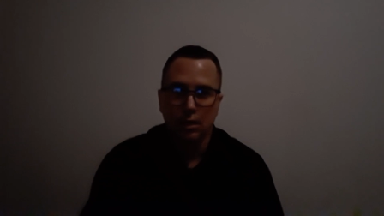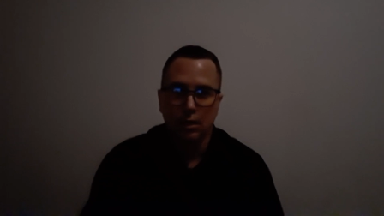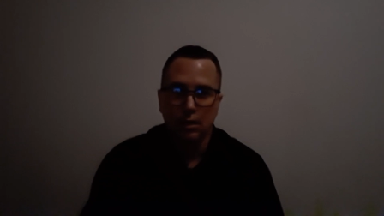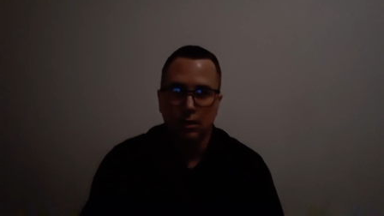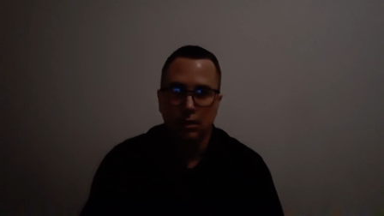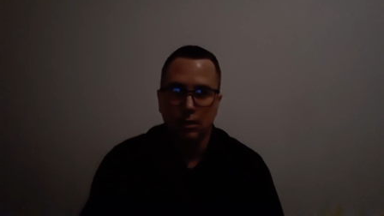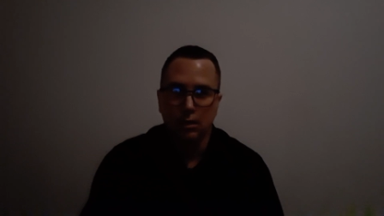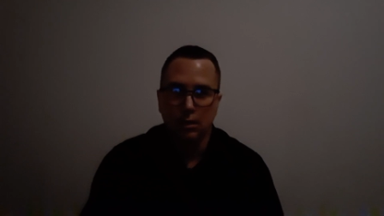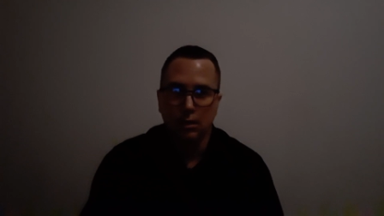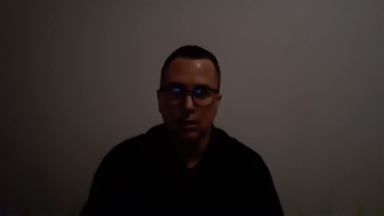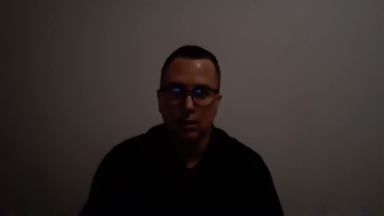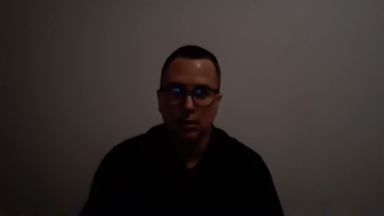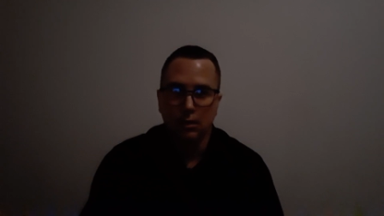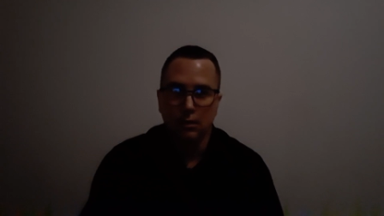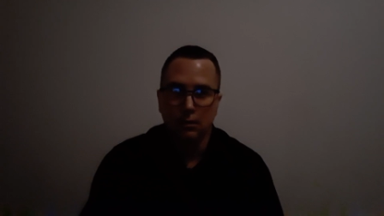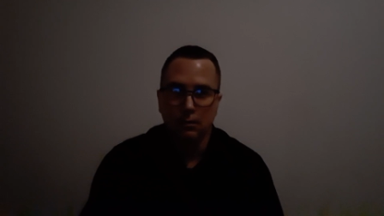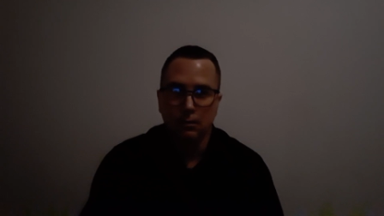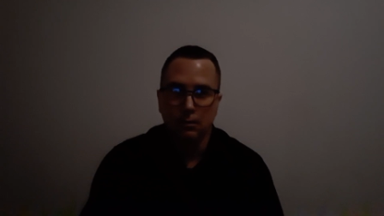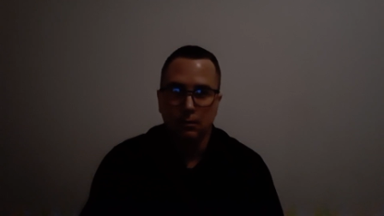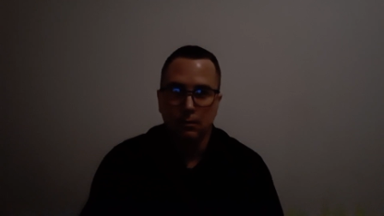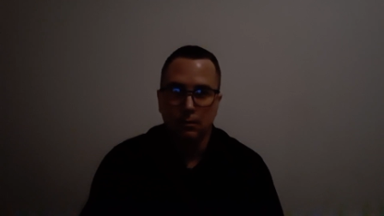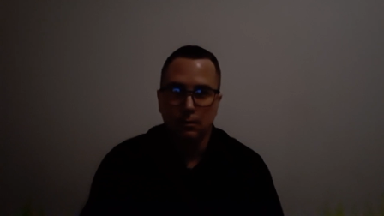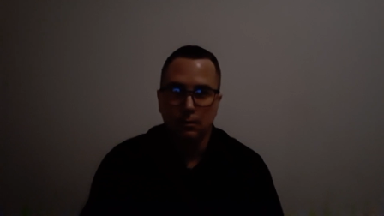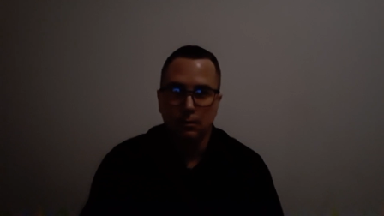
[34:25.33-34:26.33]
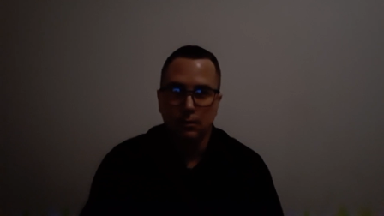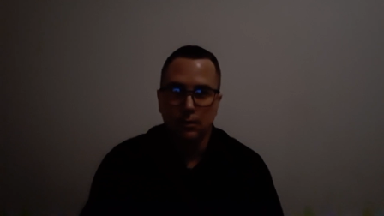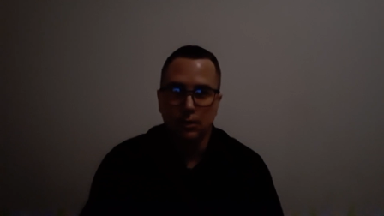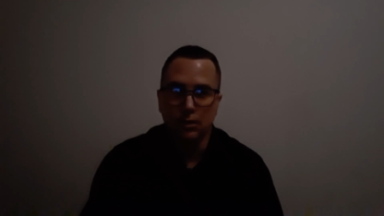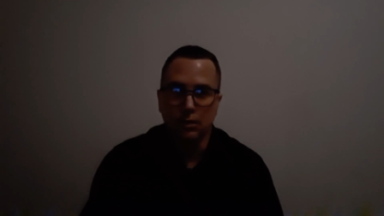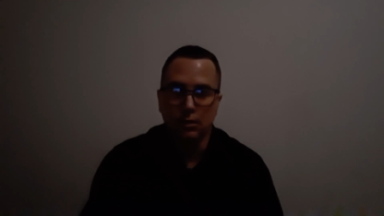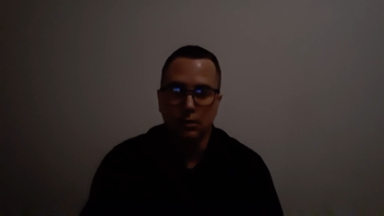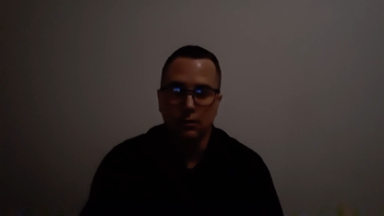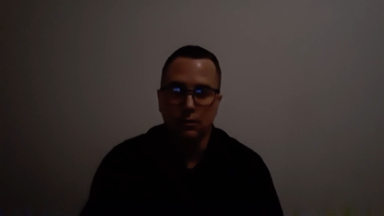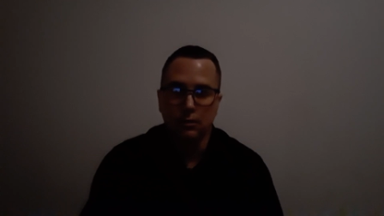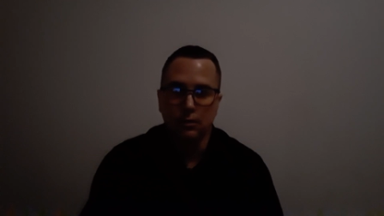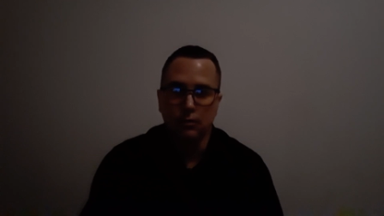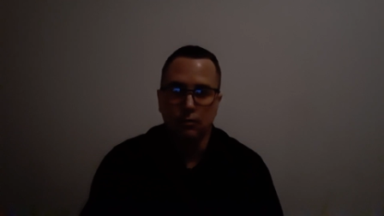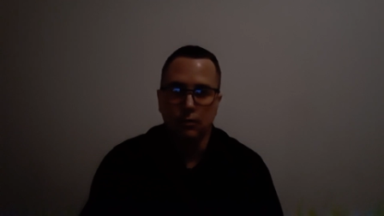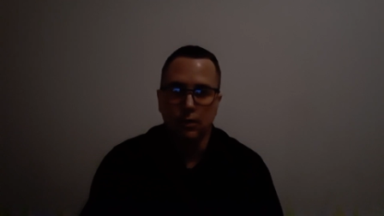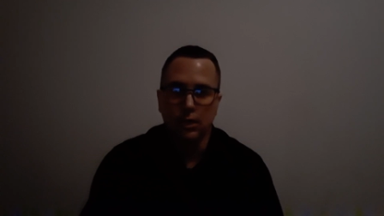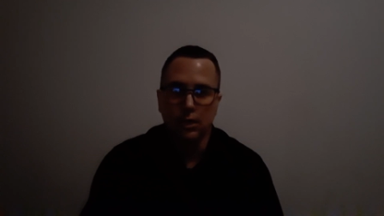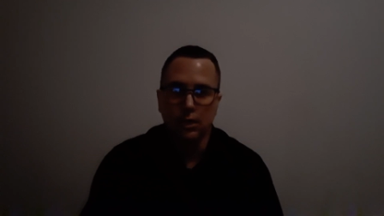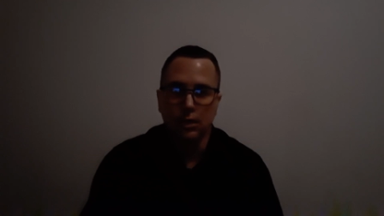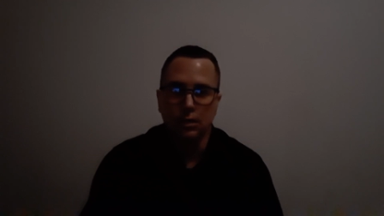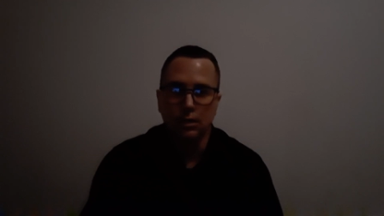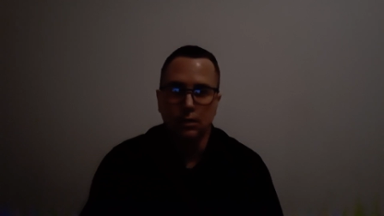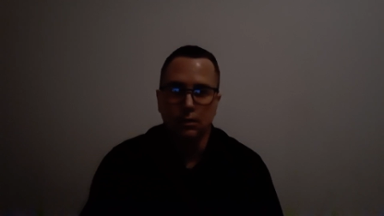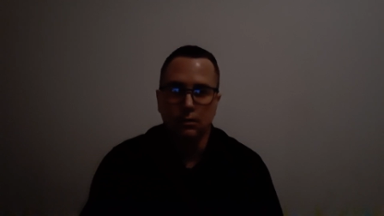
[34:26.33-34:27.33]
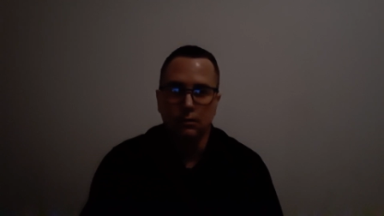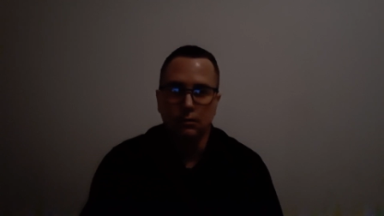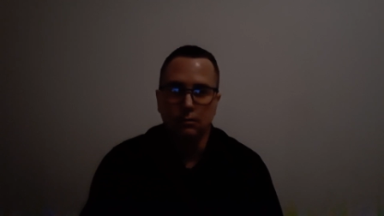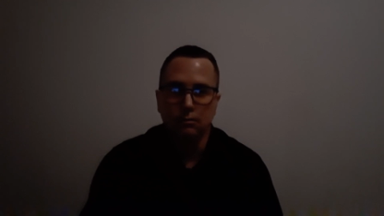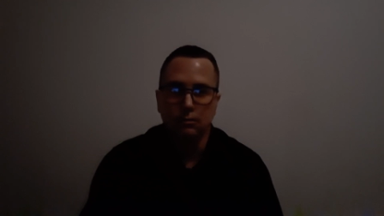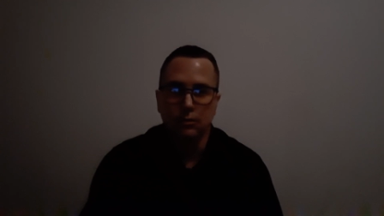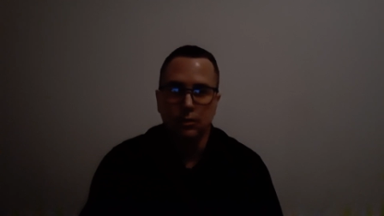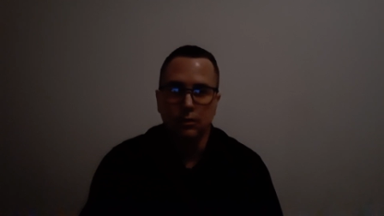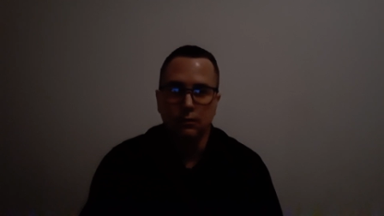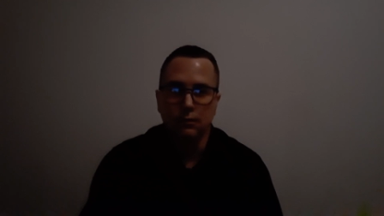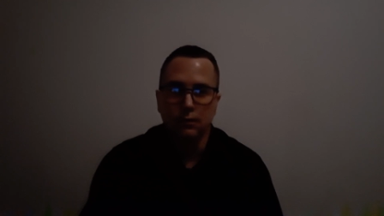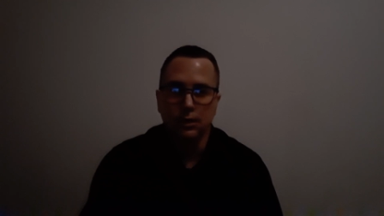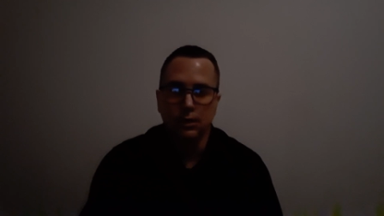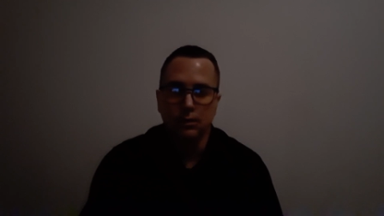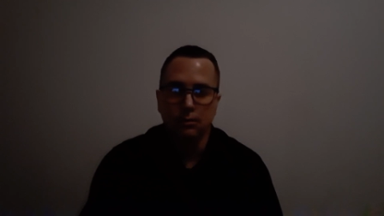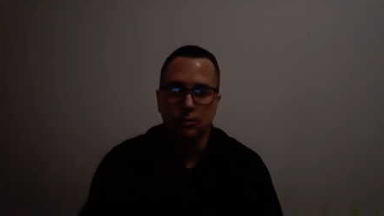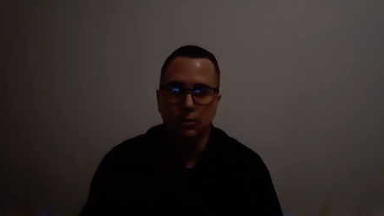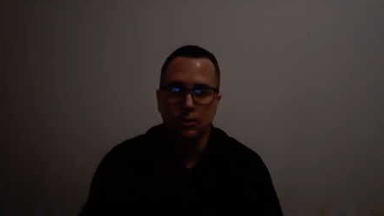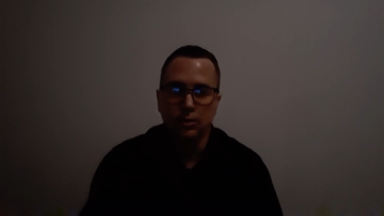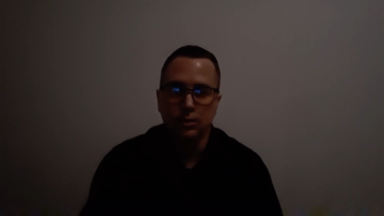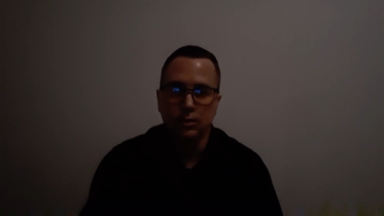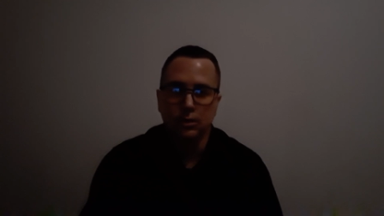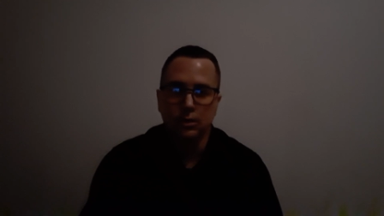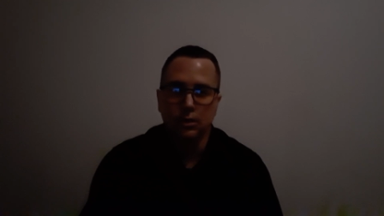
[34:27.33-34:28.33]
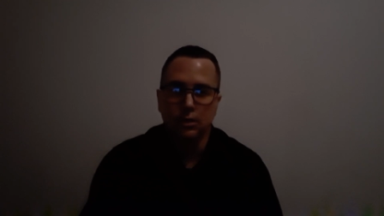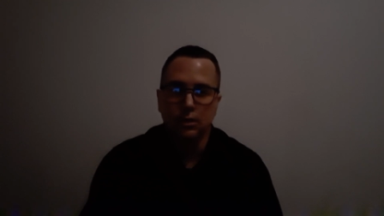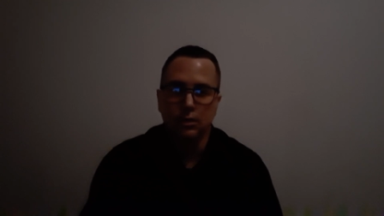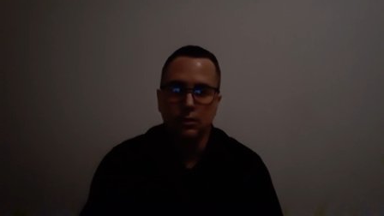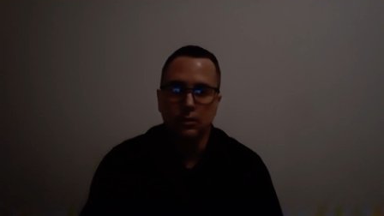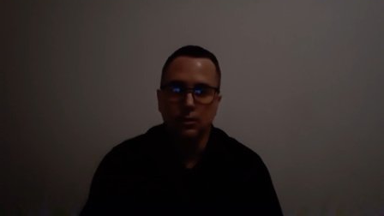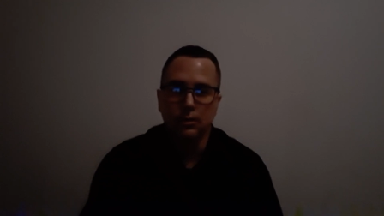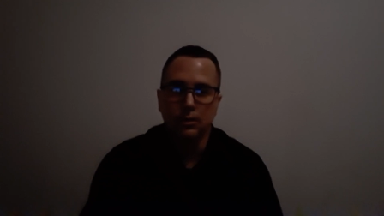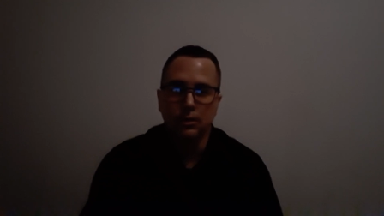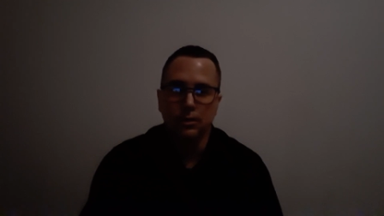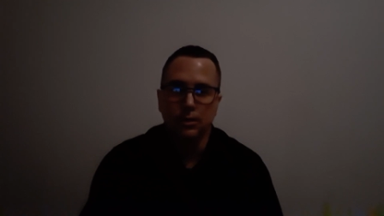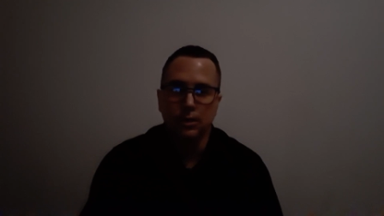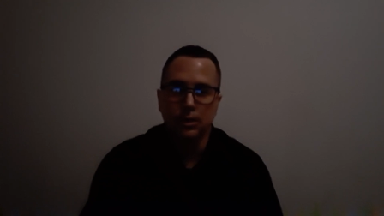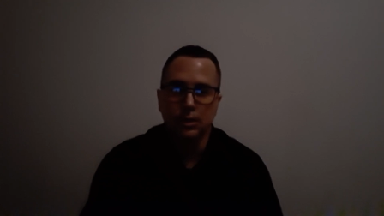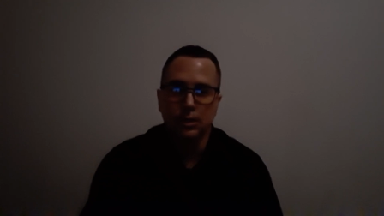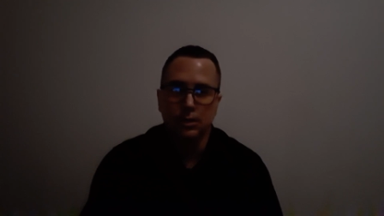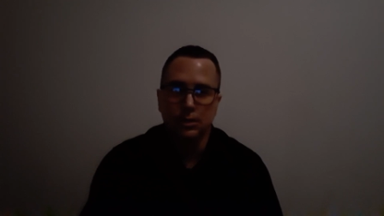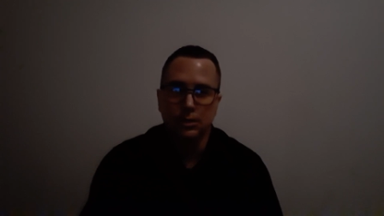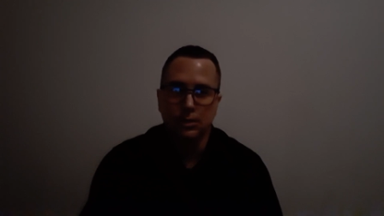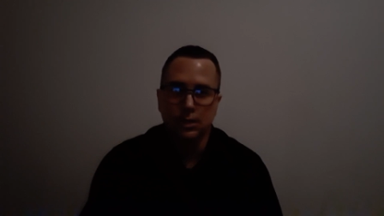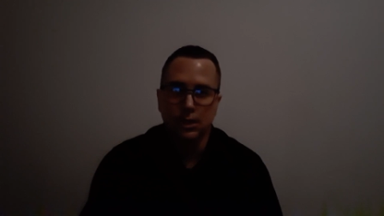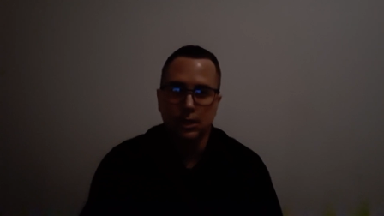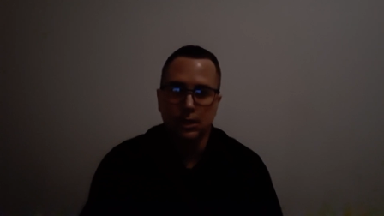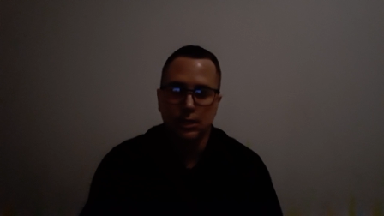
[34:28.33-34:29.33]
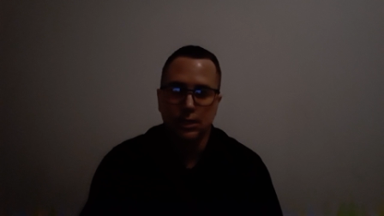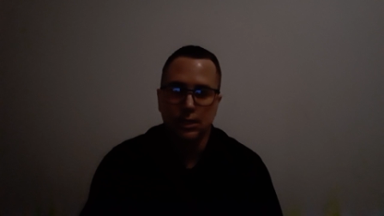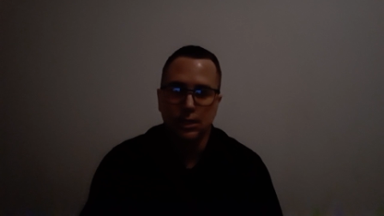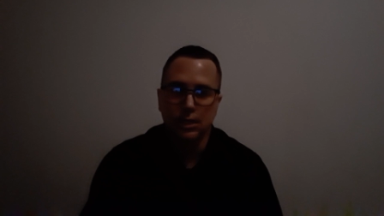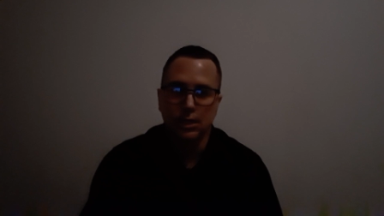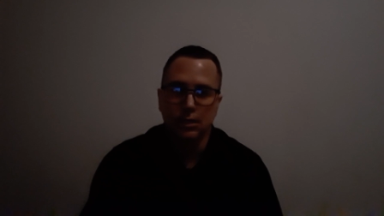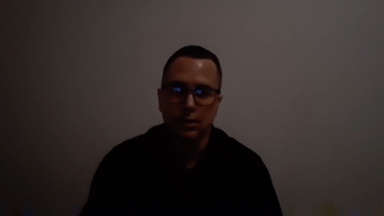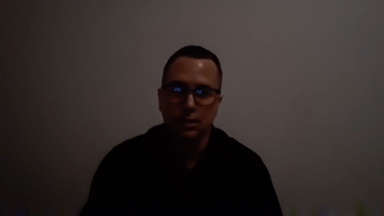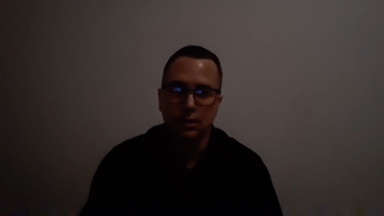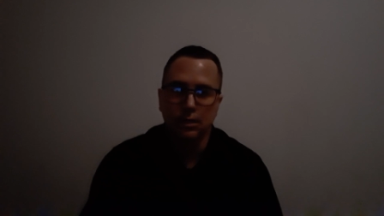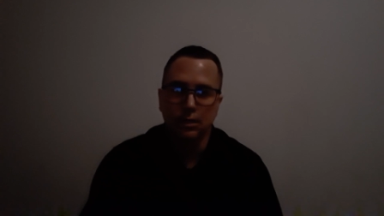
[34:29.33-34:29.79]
Uh, you know, we're ready to move up, we start doing things like that.